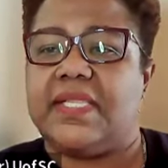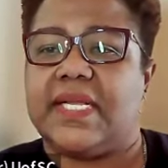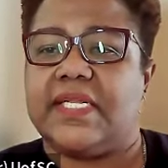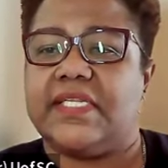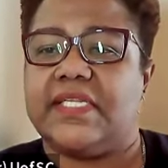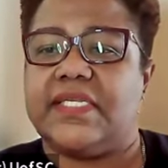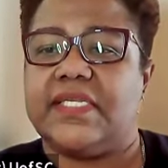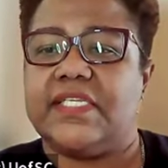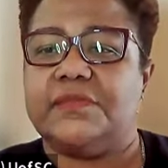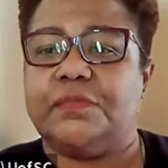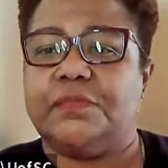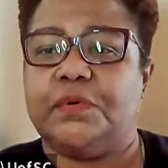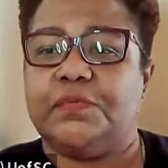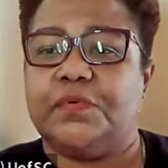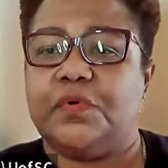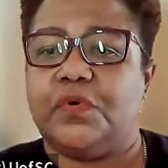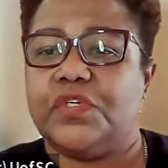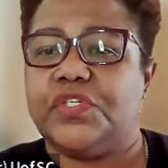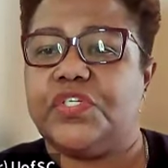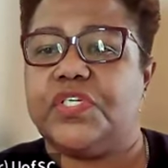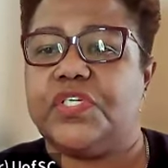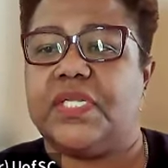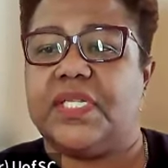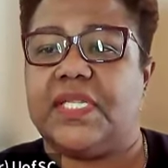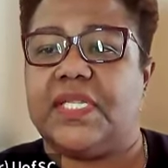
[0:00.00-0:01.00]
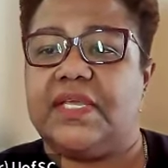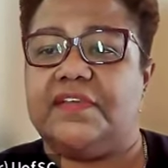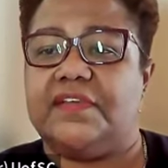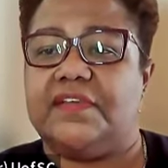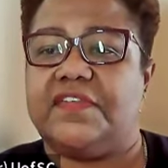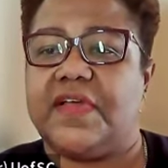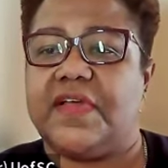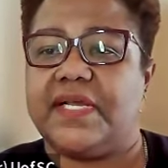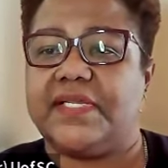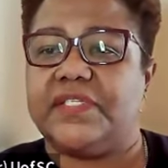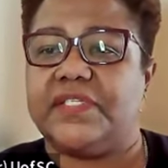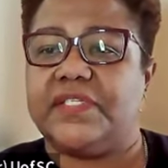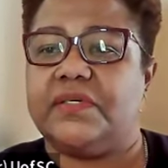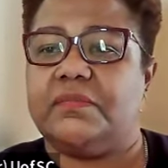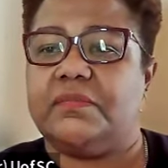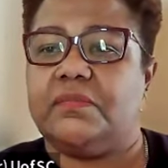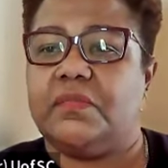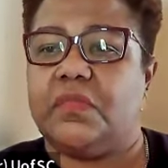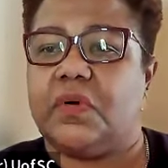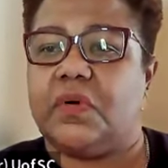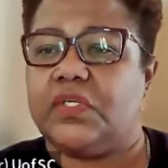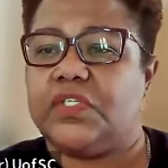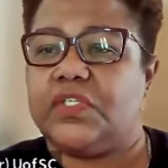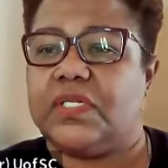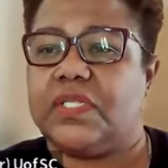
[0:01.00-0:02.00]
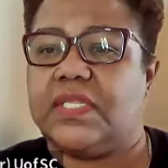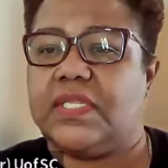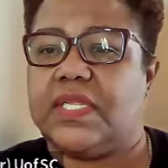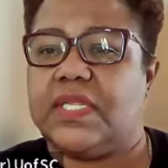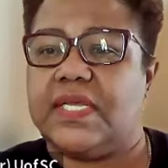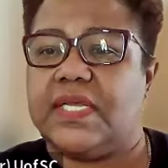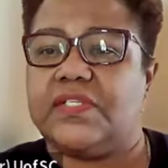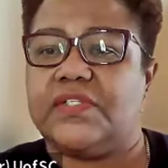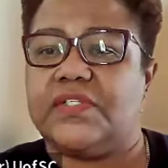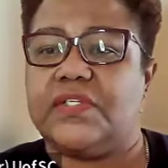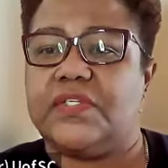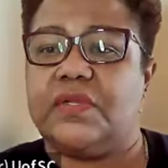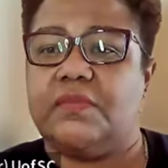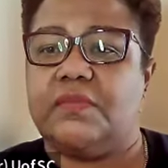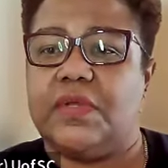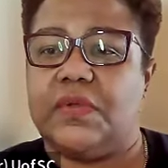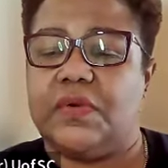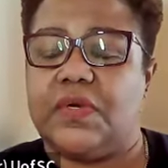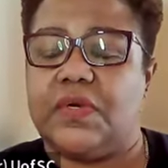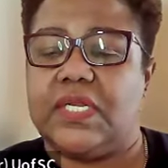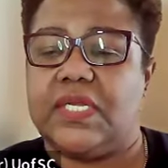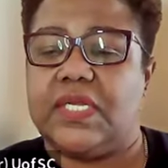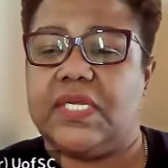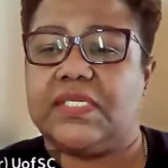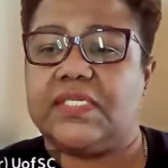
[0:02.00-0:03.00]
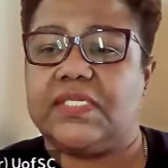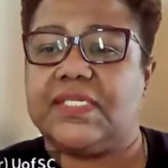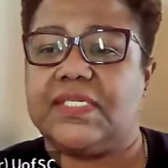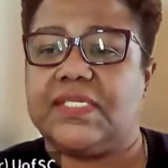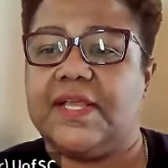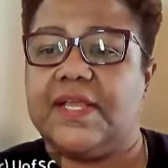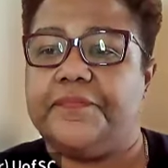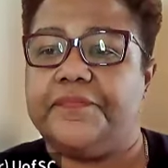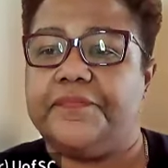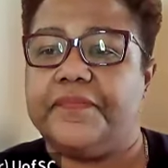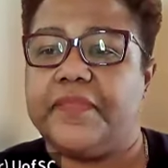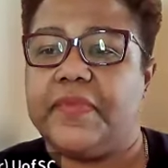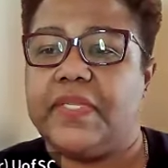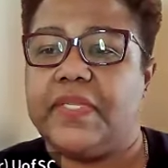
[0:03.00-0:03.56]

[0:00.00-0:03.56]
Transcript: that disproportionately affect marginalized communities?